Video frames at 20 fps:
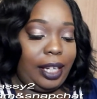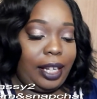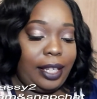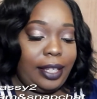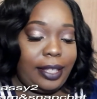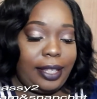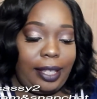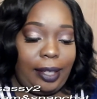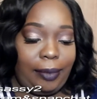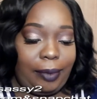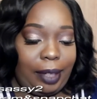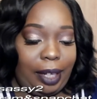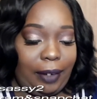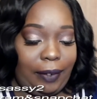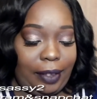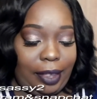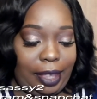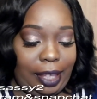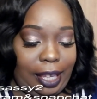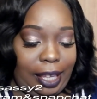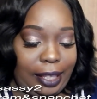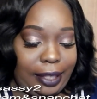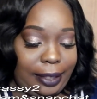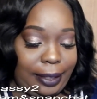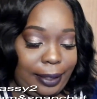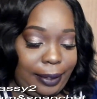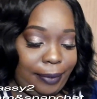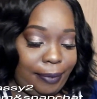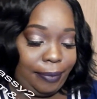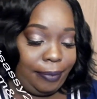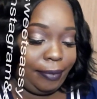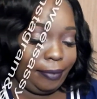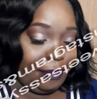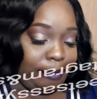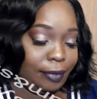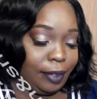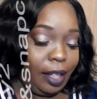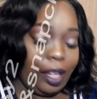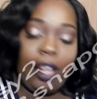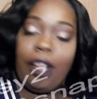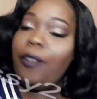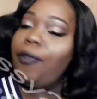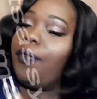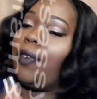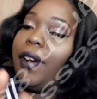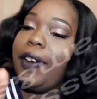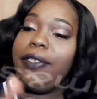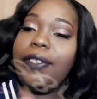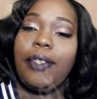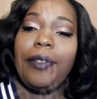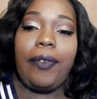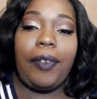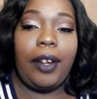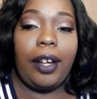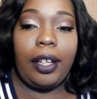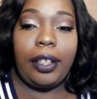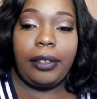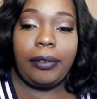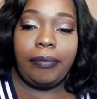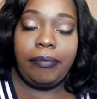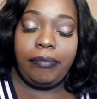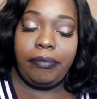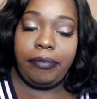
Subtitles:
and I see what everything is. First of all,